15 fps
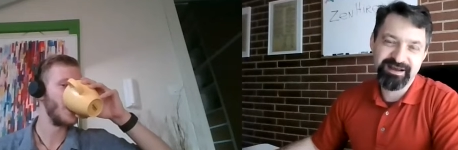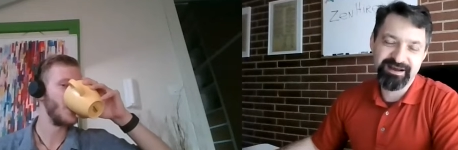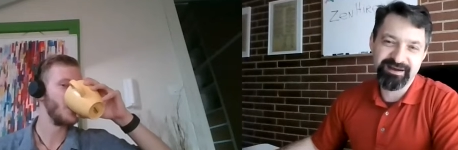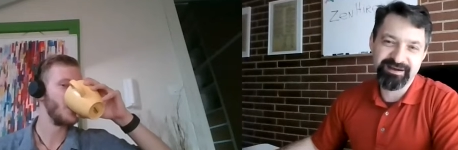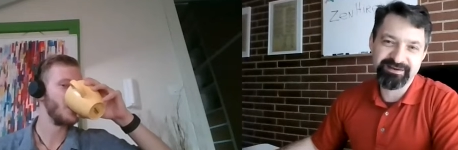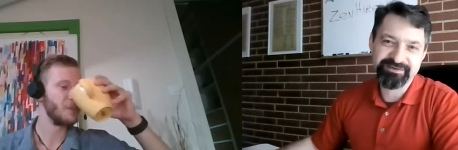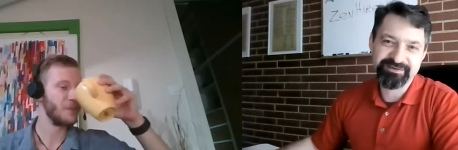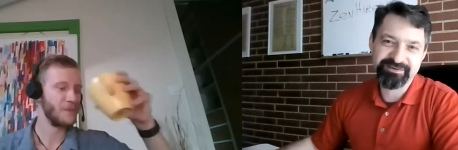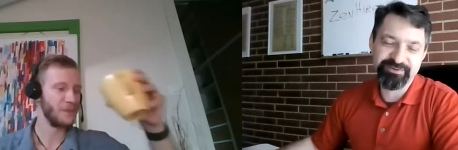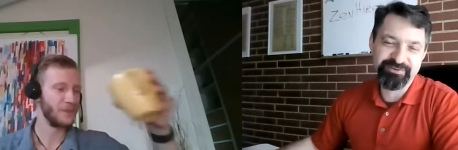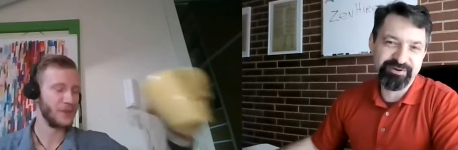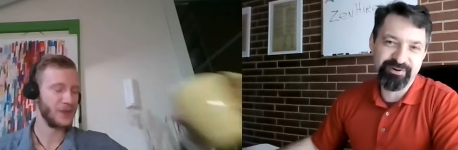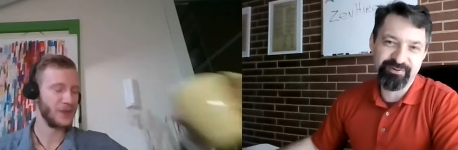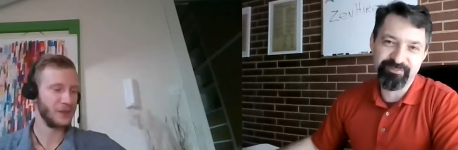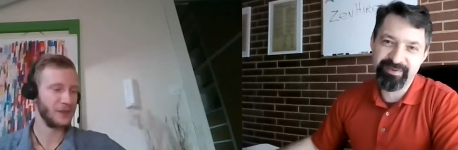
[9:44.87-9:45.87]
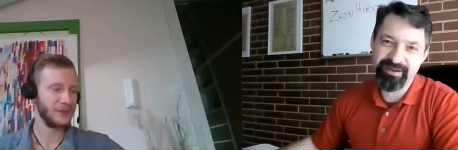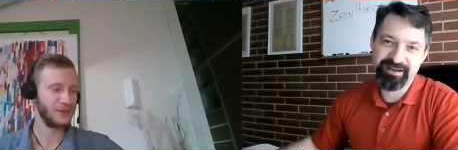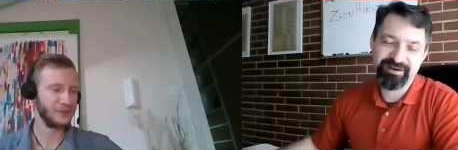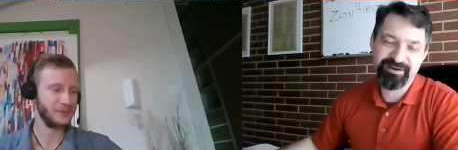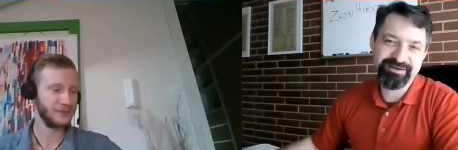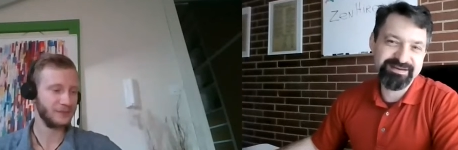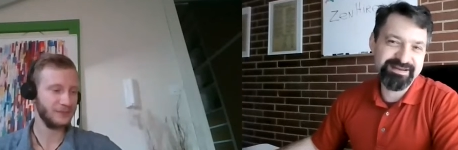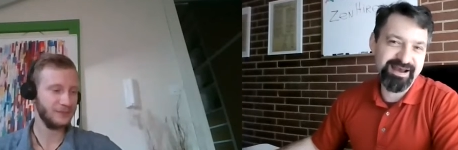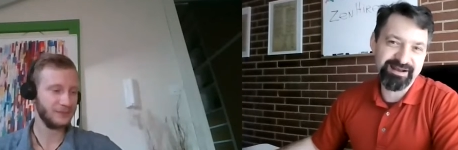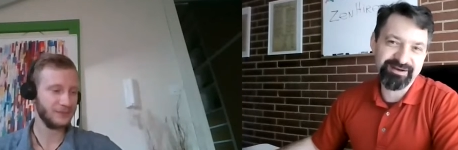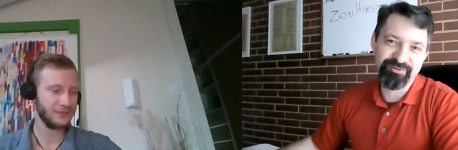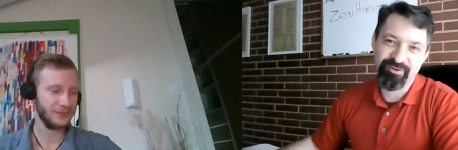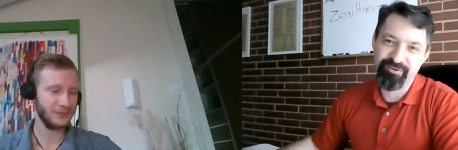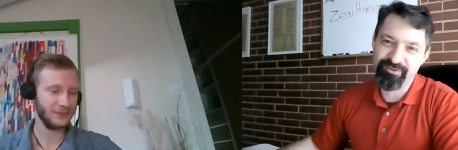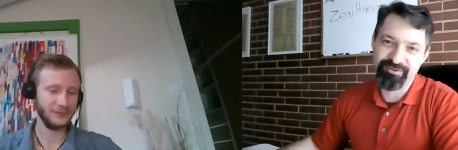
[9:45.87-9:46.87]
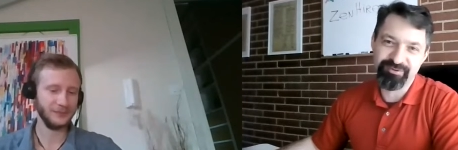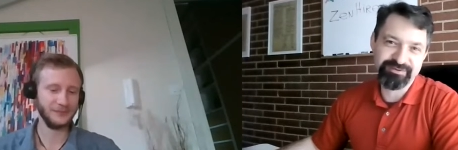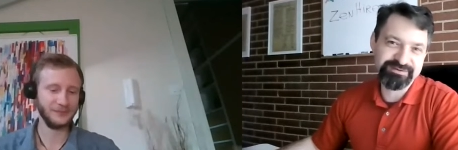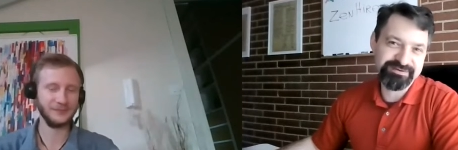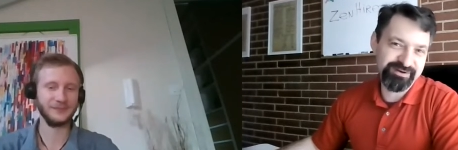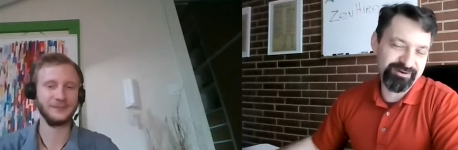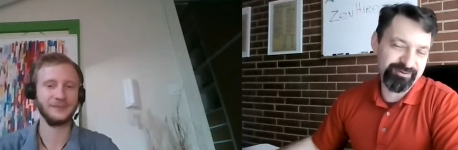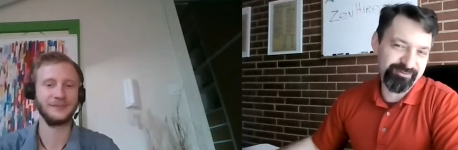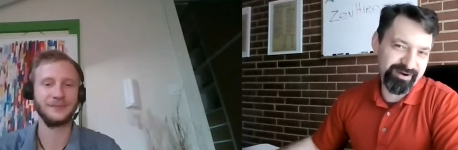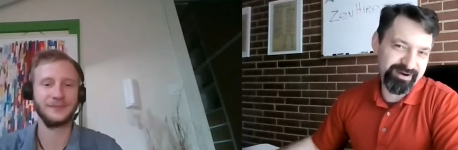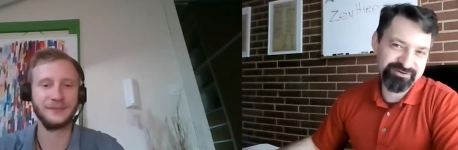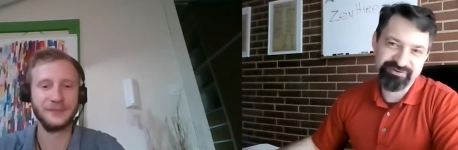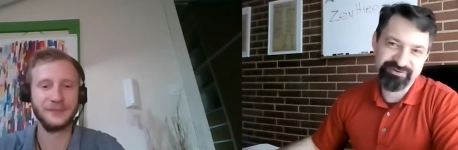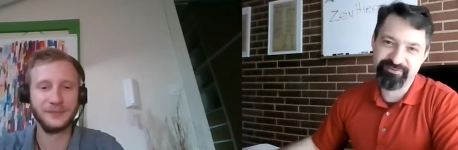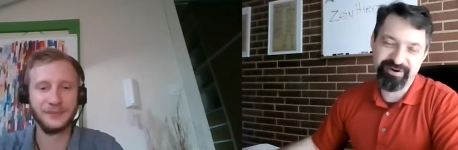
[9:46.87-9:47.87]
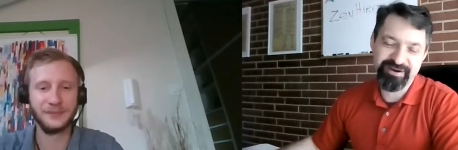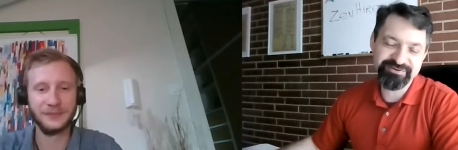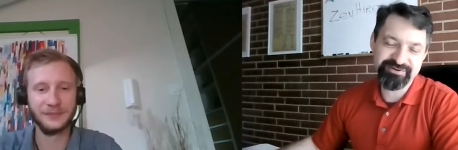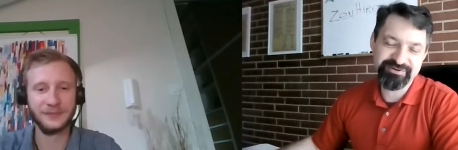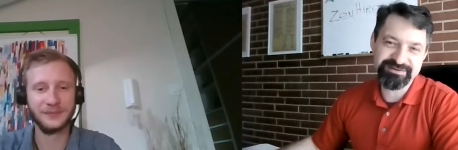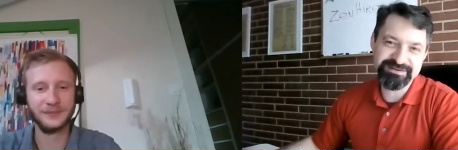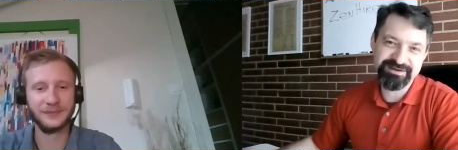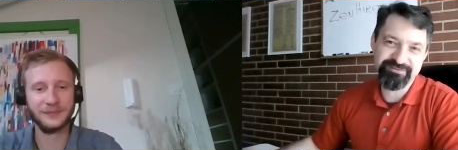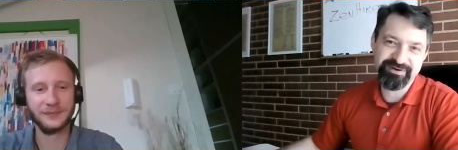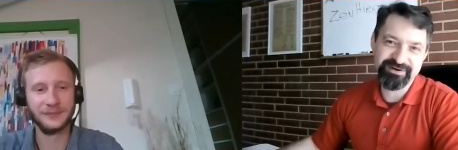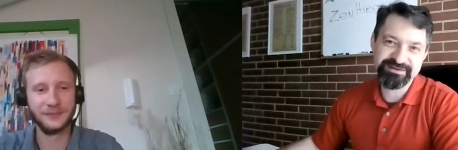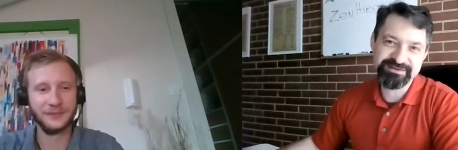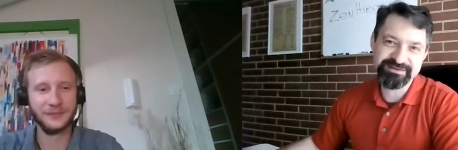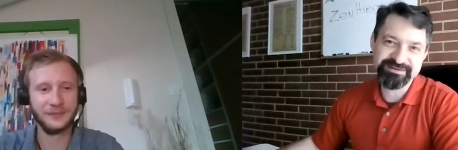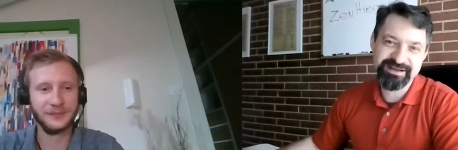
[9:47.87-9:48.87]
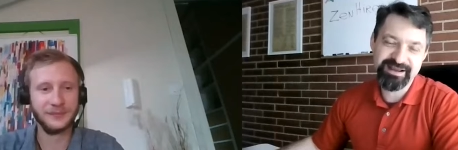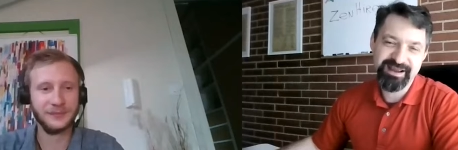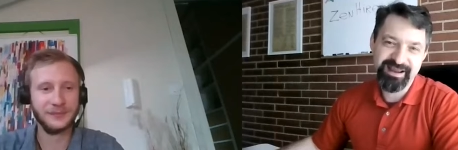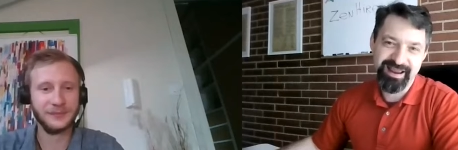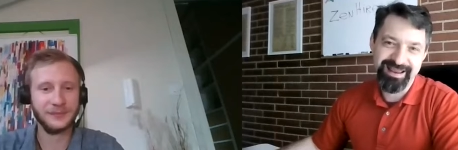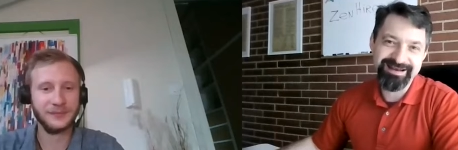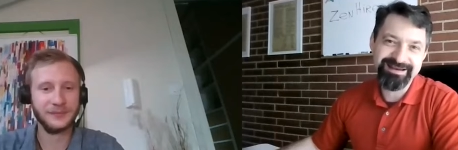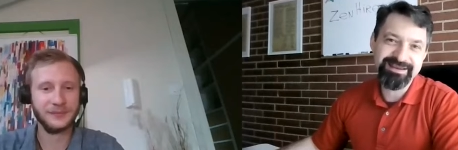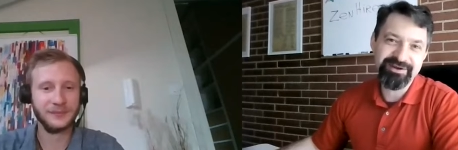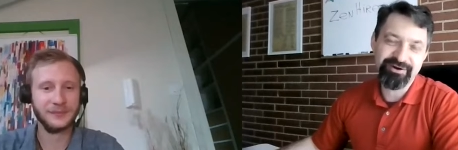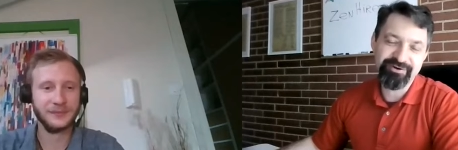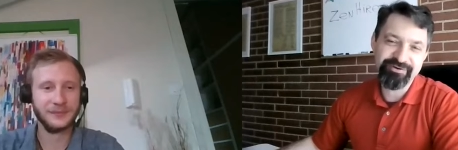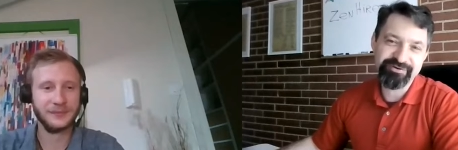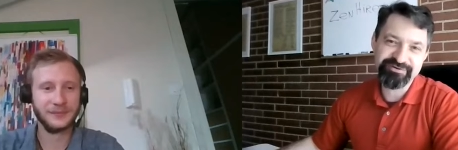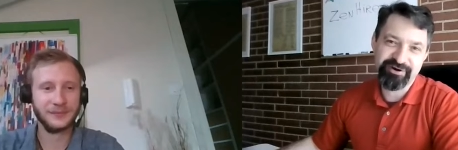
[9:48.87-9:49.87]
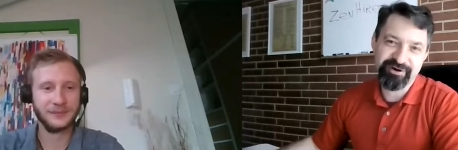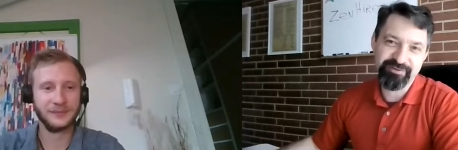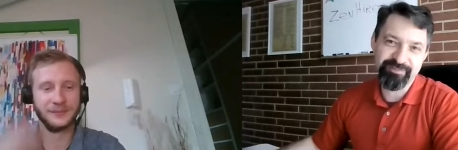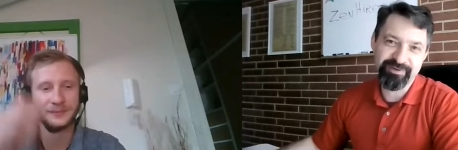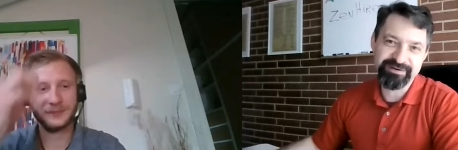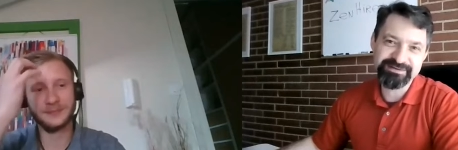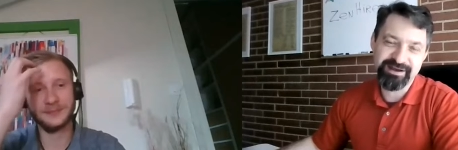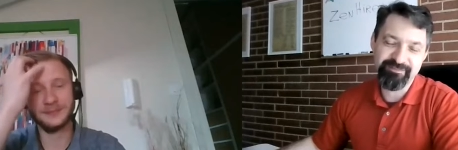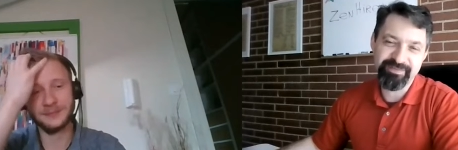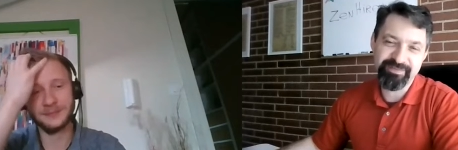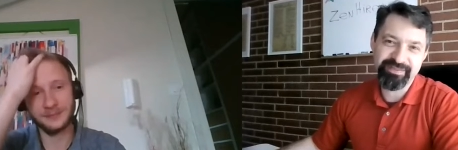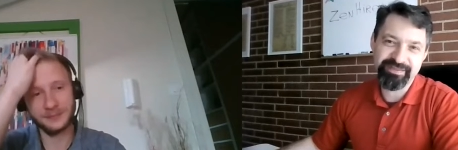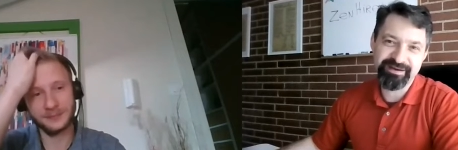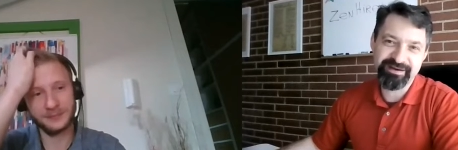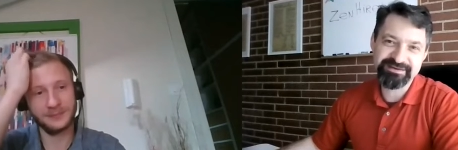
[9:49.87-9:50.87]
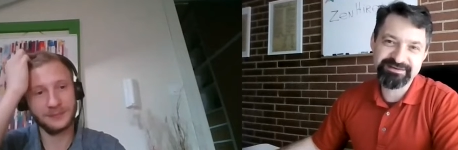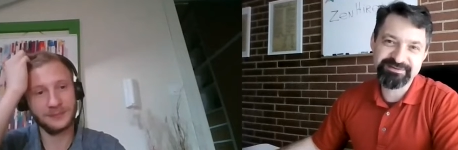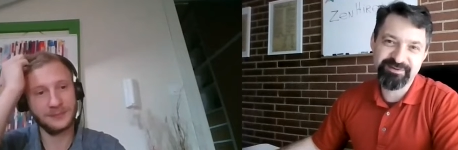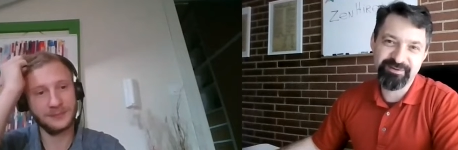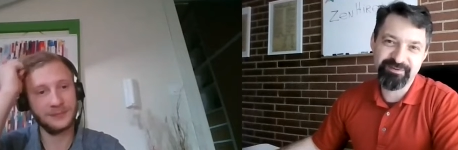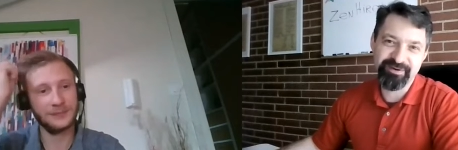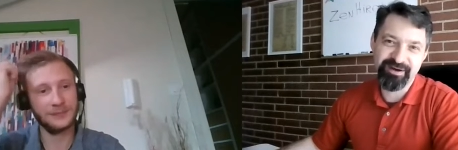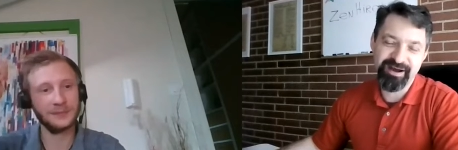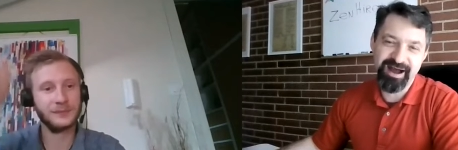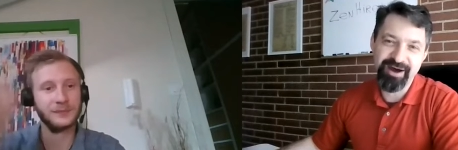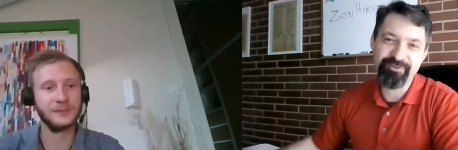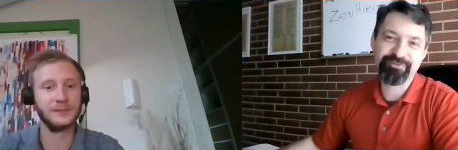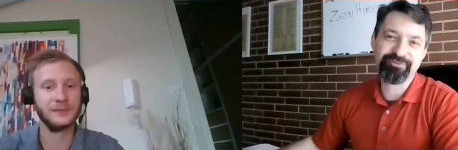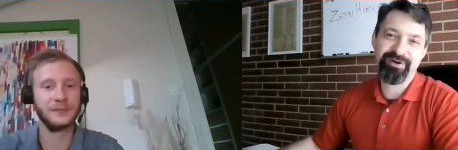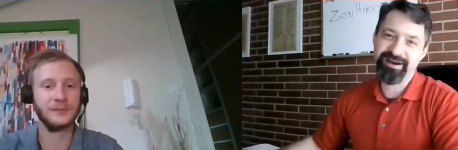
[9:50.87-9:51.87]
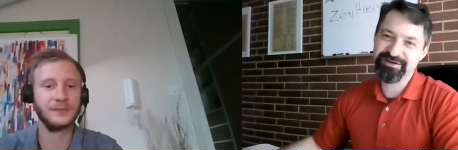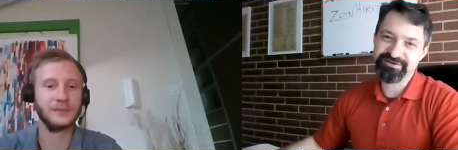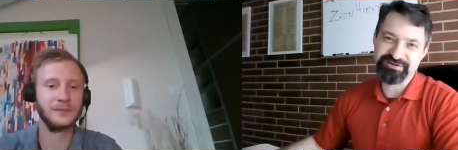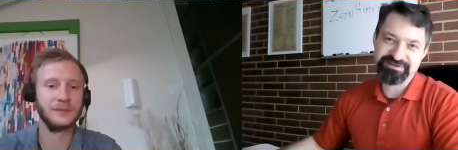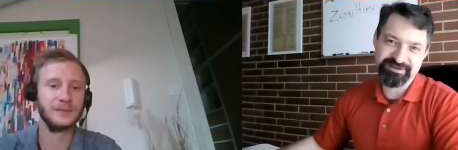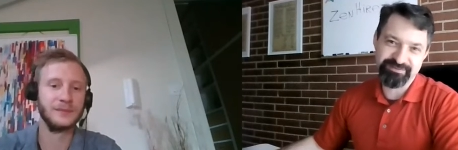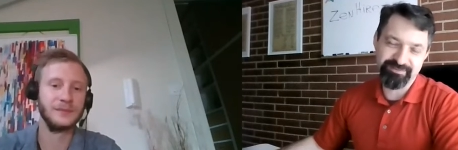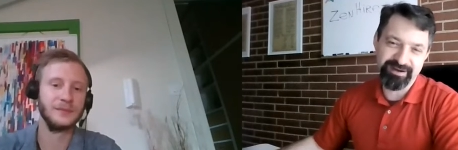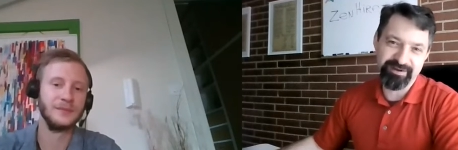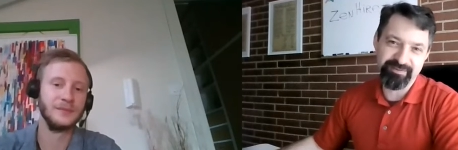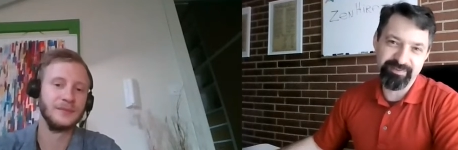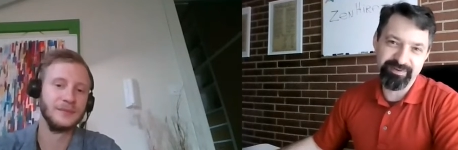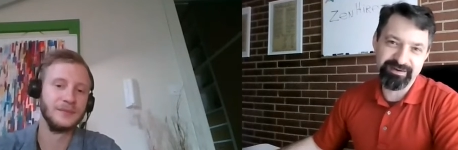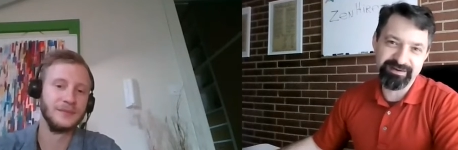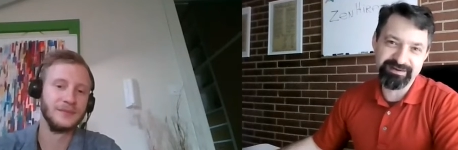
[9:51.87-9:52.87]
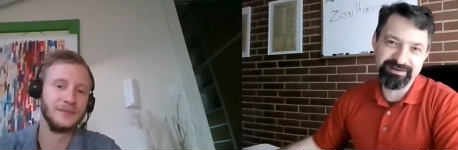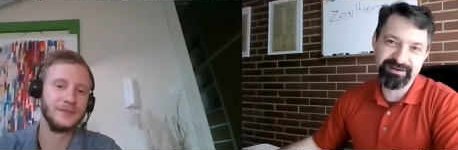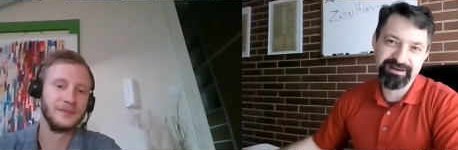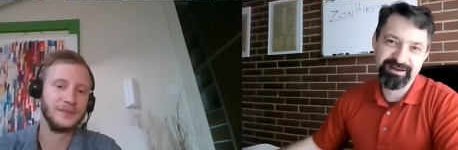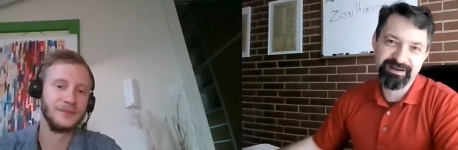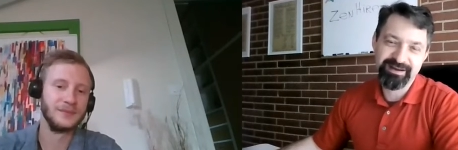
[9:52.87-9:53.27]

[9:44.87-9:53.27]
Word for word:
Speaker 1: Uh, so, you know, mm-hmm. men, young, old, you know, racial differences. And here you're talking about something that is outrageous, in my opinion.